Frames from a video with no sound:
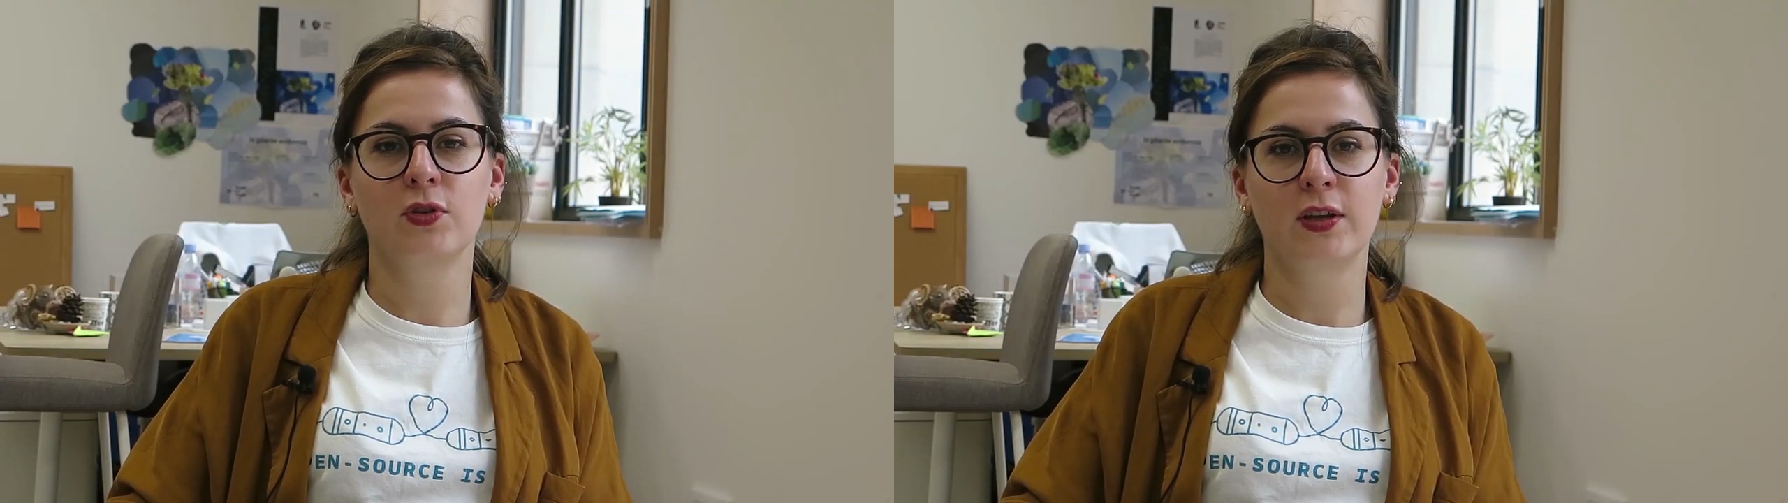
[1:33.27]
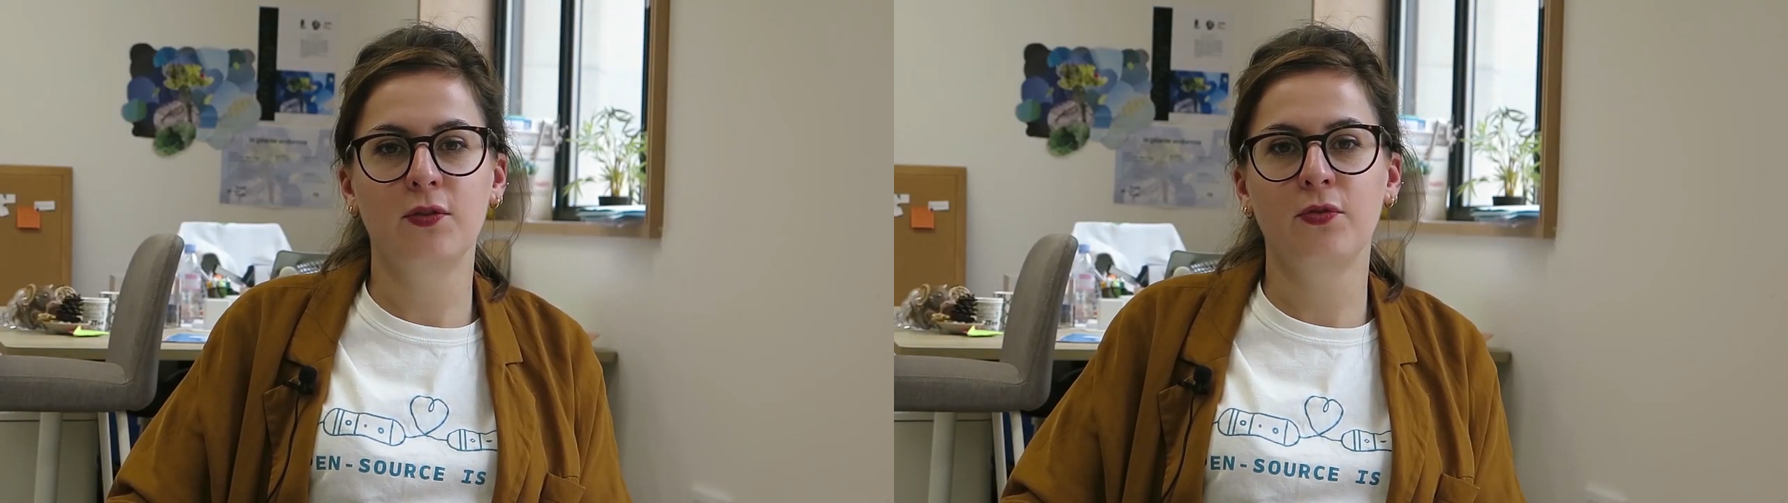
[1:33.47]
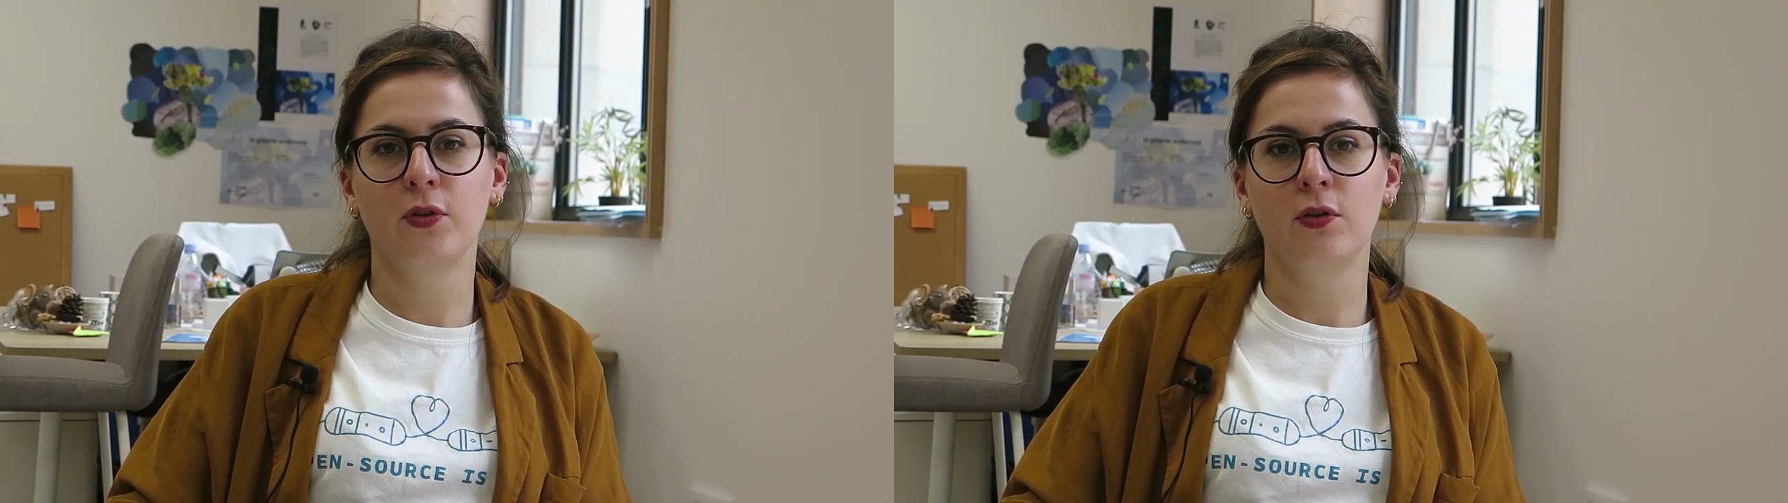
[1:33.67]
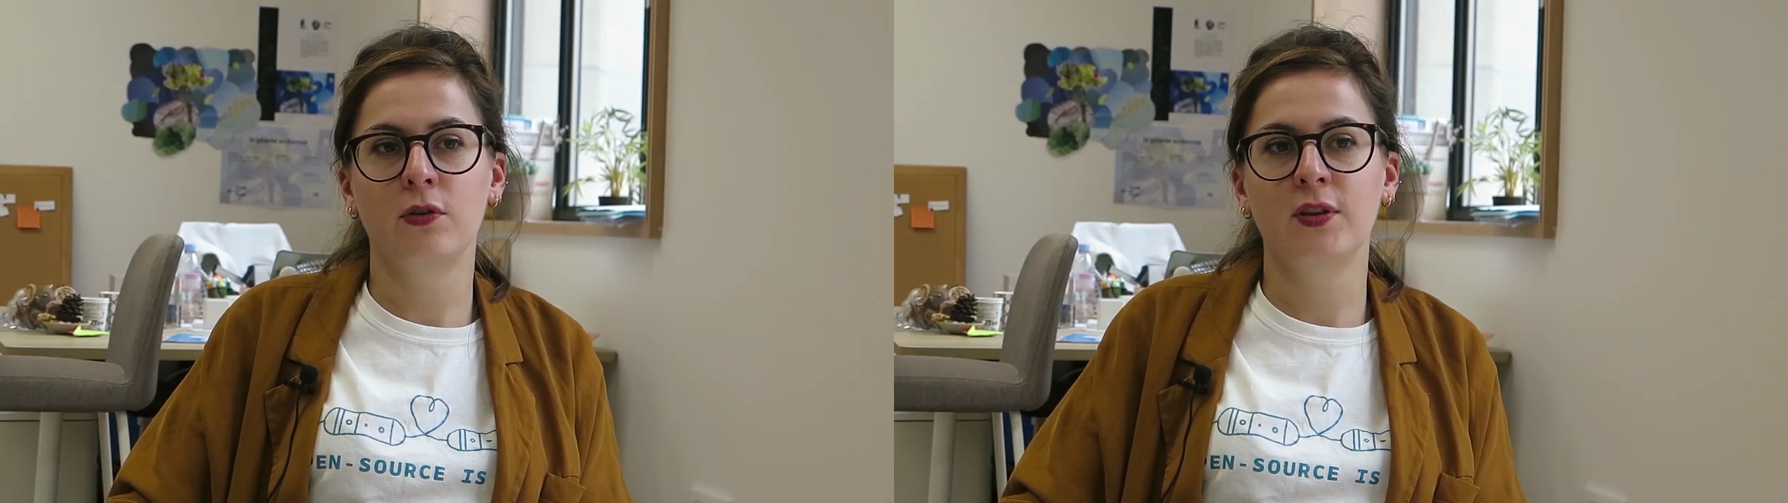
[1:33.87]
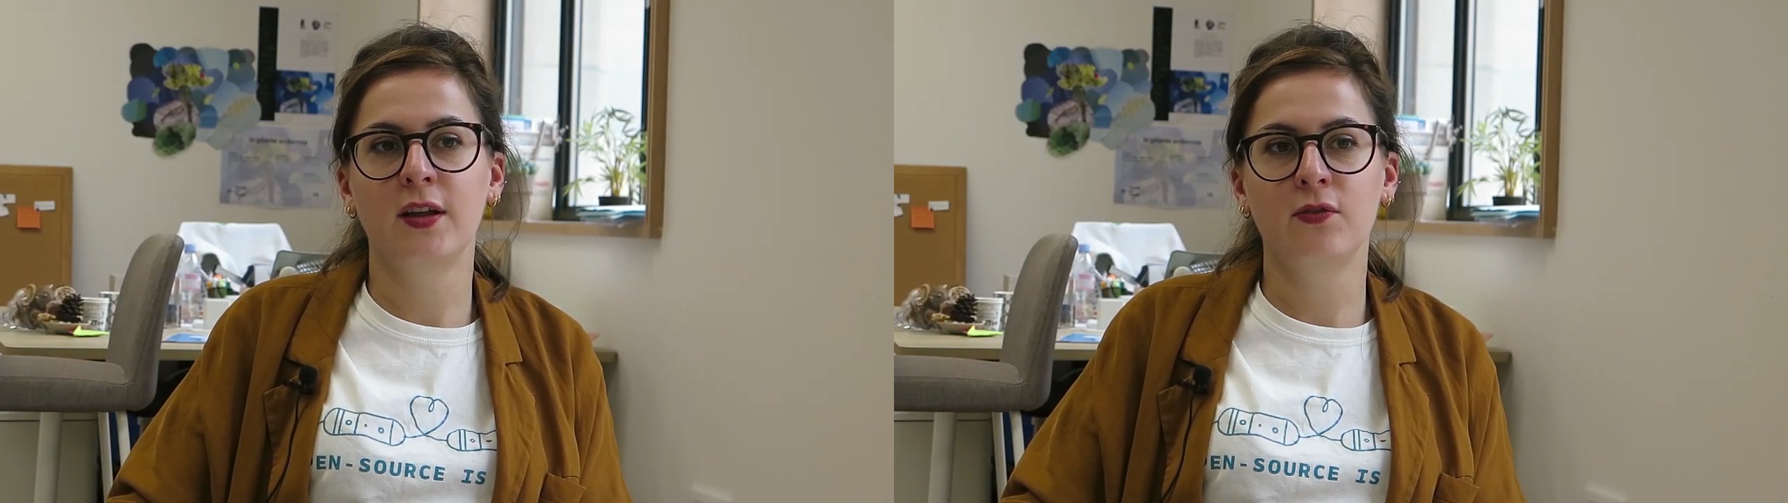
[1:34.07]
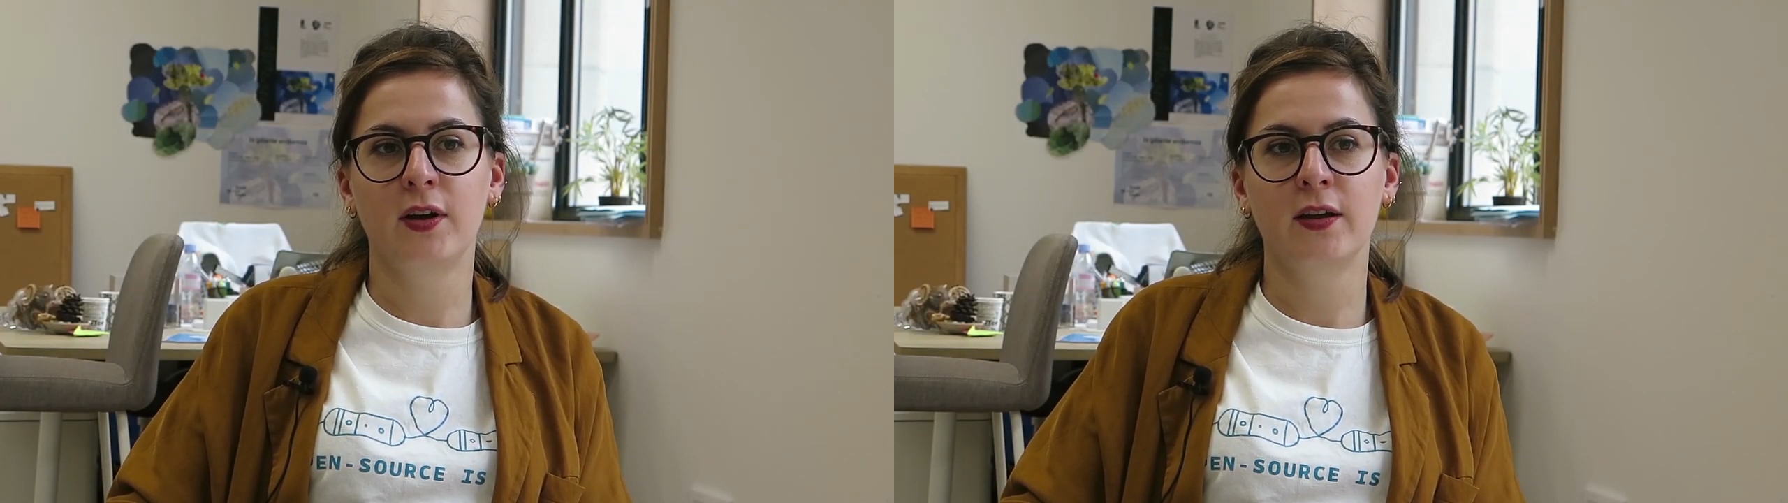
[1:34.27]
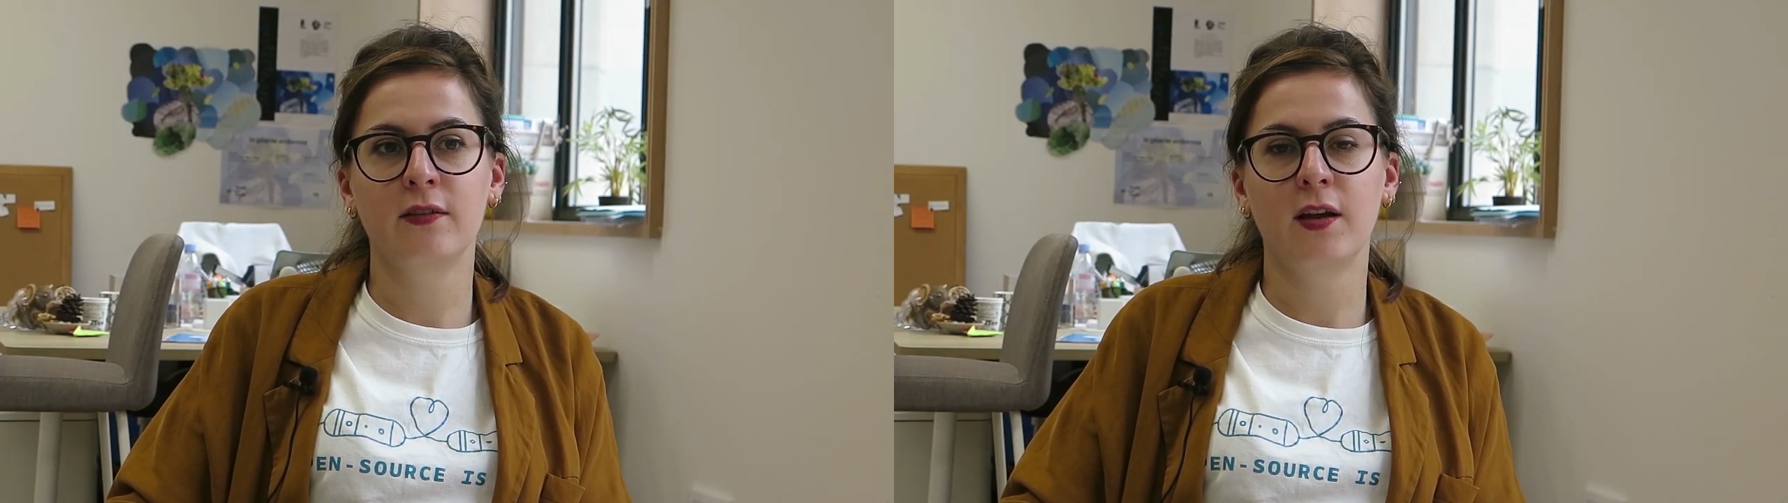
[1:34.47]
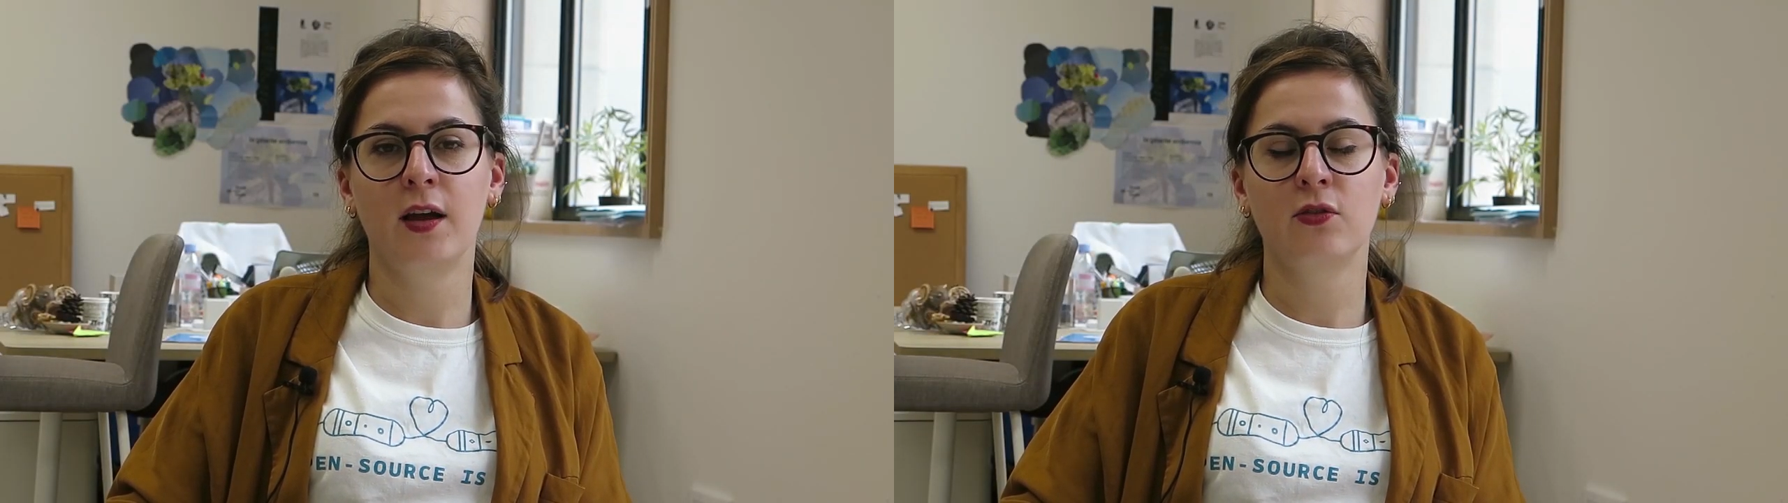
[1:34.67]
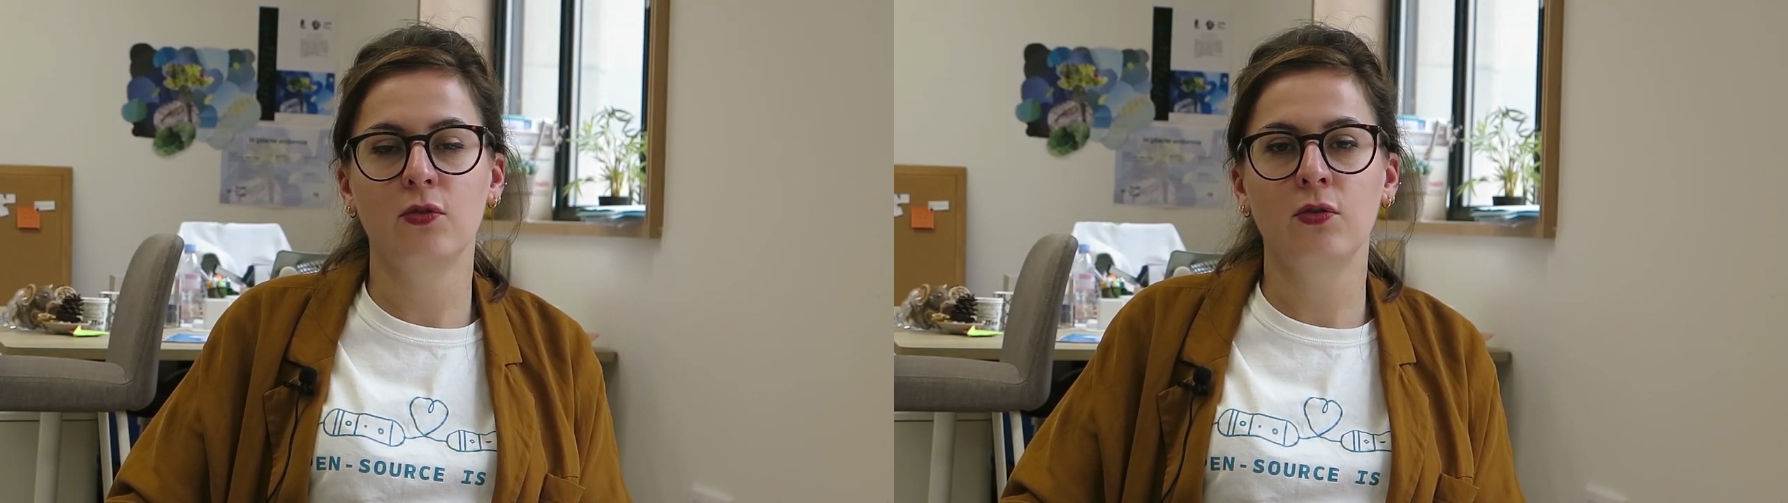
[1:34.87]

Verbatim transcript: give an advice at